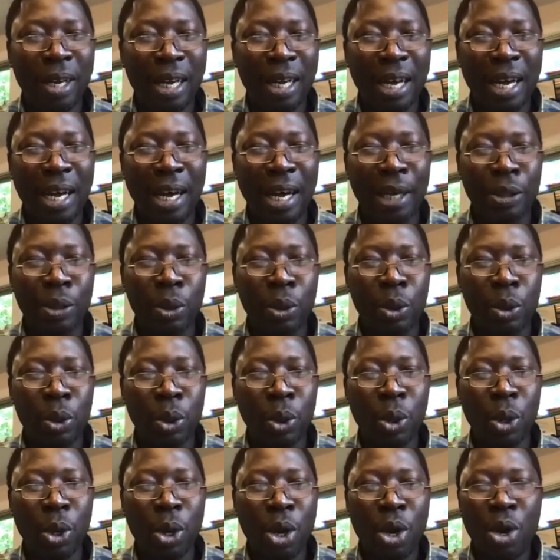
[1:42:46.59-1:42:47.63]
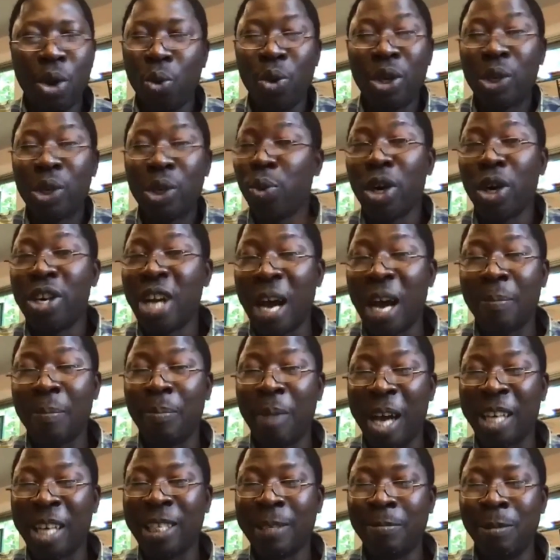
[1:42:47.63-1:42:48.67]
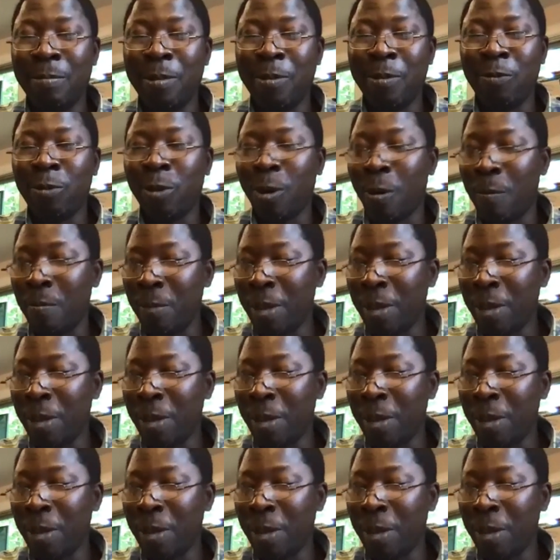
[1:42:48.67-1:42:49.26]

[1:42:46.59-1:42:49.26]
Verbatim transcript: uh, to do, which were not possible before.